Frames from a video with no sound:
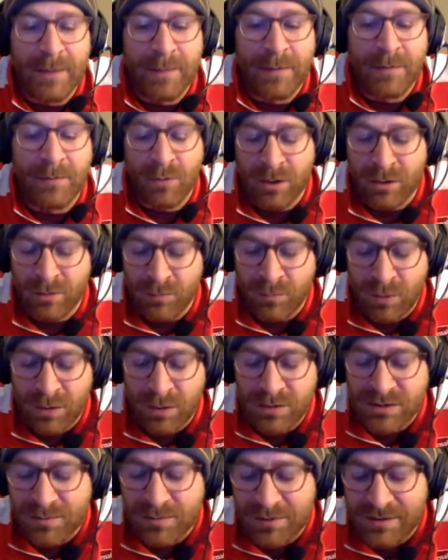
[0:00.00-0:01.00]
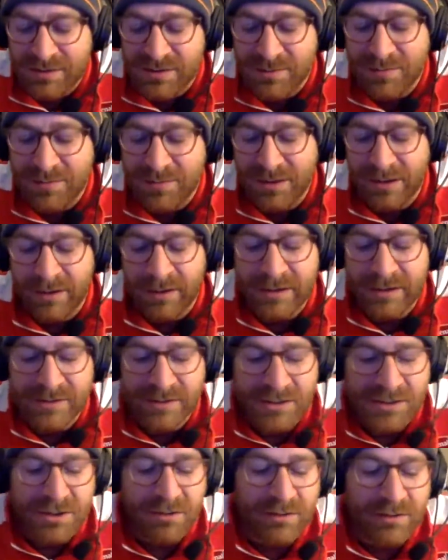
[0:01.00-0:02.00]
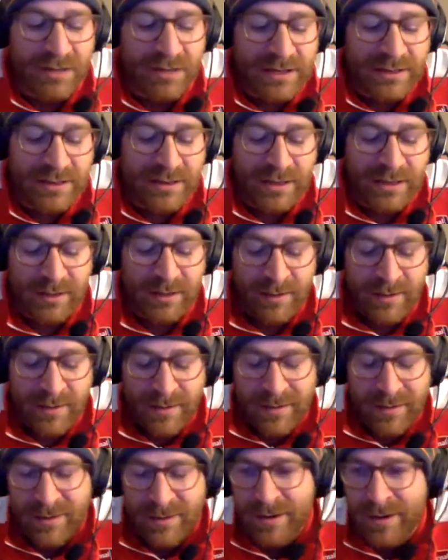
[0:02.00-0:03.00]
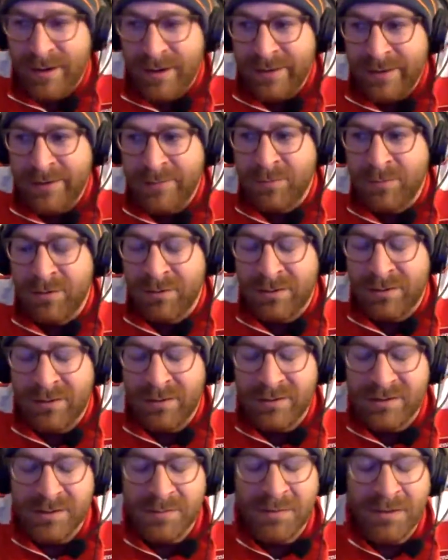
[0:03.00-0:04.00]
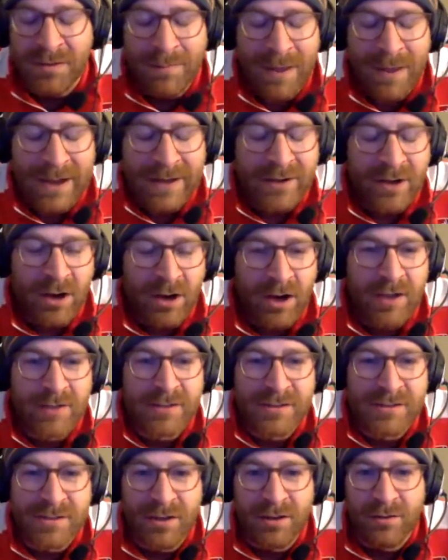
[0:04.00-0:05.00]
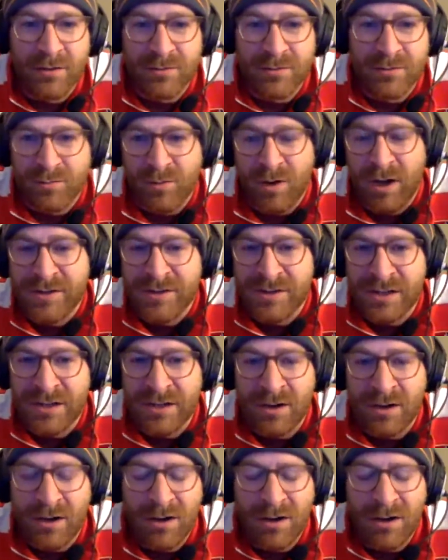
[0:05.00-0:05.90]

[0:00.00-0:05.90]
But what are some of the similarities that you think that were some of the main causes to those runs?